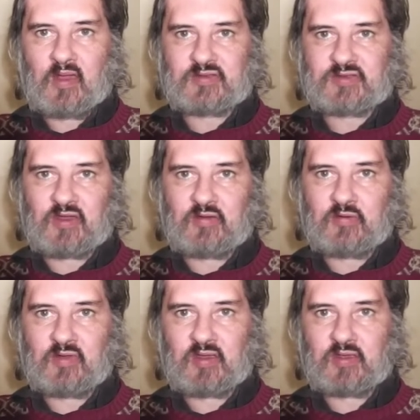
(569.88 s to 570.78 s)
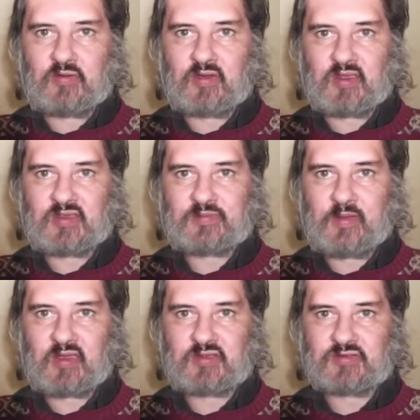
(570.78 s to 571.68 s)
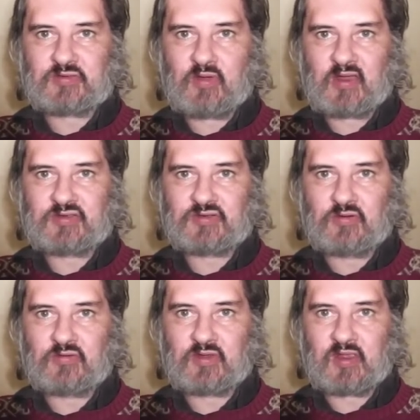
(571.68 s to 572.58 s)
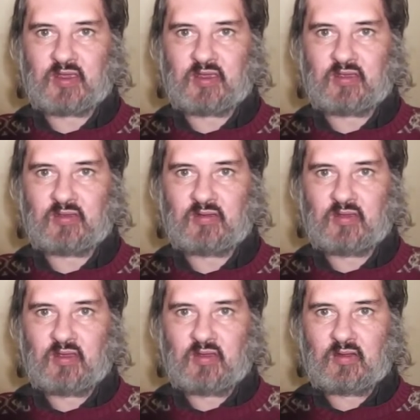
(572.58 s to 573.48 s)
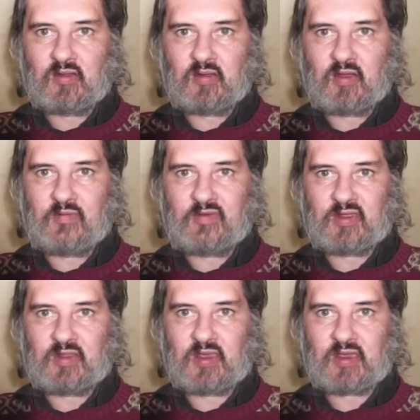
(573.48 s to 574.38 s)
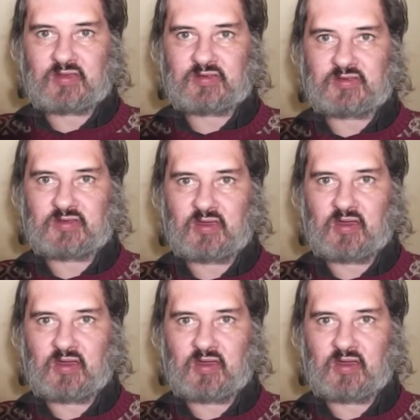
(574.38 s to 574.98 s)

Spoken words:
So you can expect quite shortly, over the next